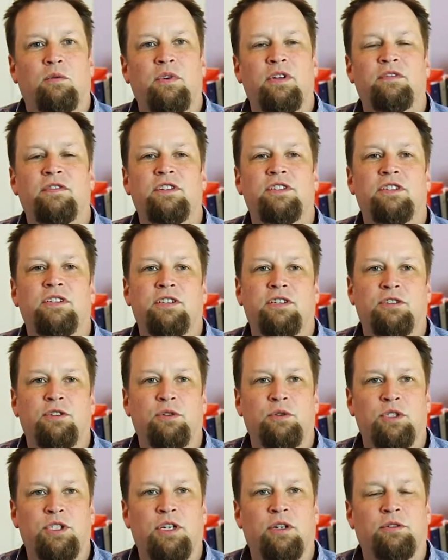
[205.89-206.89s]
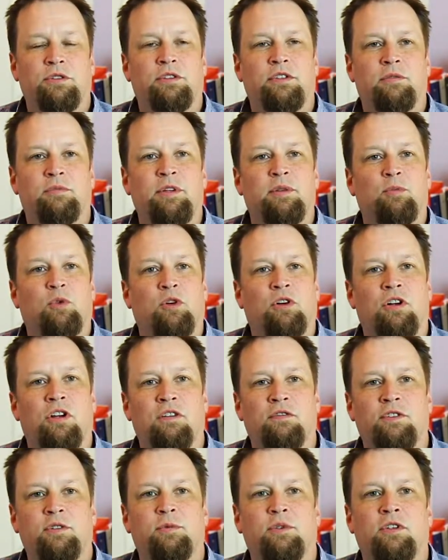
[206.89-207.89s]
We envision this new shelter to be more
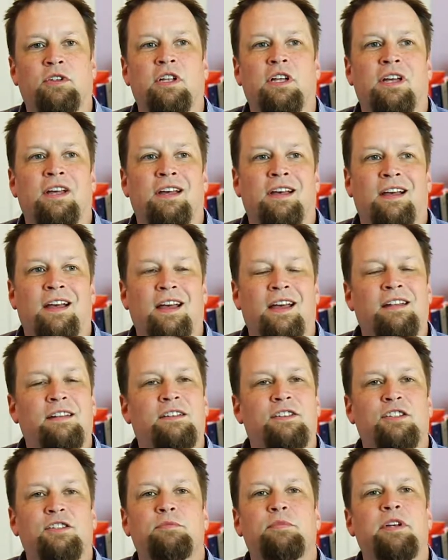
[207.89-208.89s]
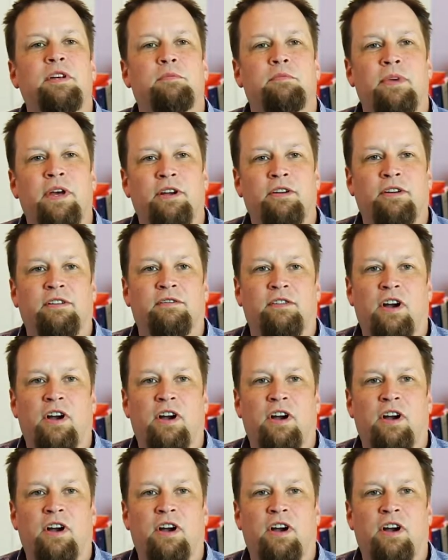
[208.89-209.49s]
comfortable and to just be a better